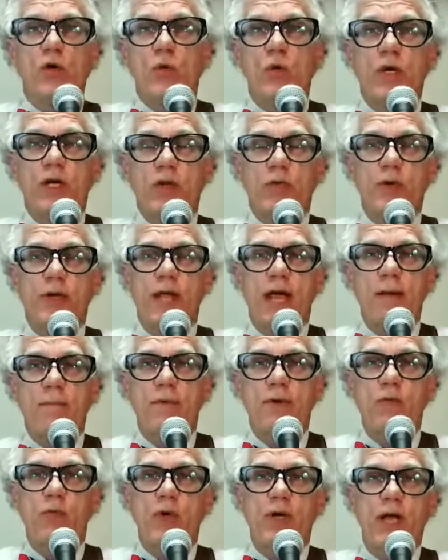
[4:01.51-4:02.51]
That's what
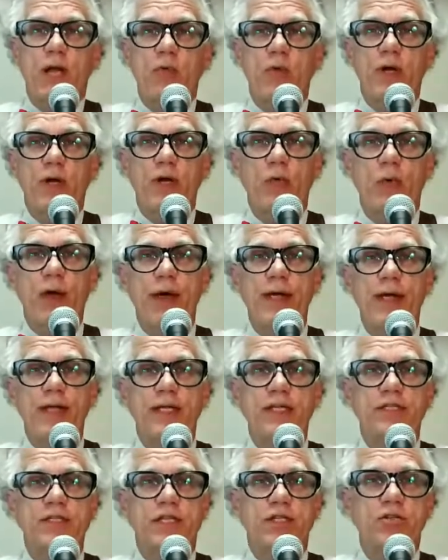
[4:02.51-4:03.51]
happened when I went away,
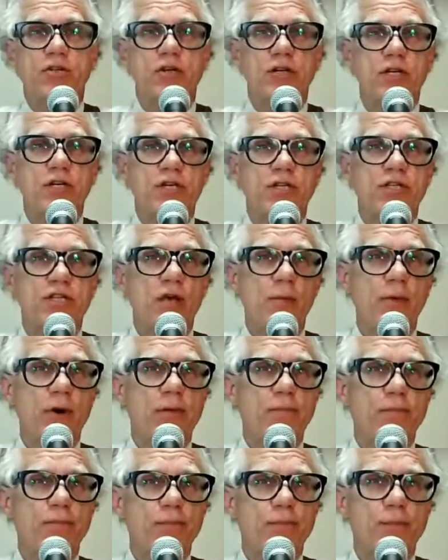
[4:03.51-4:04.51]
is it turned into
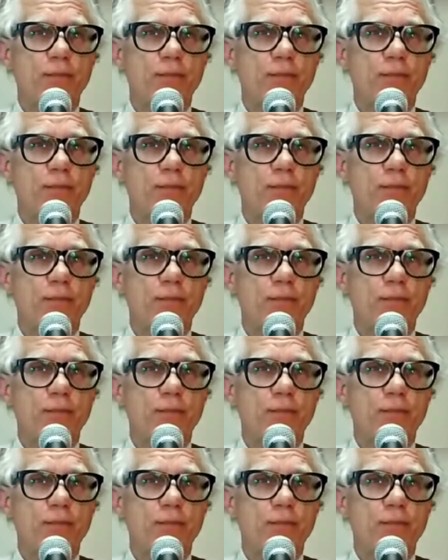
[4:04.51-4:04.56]
summer.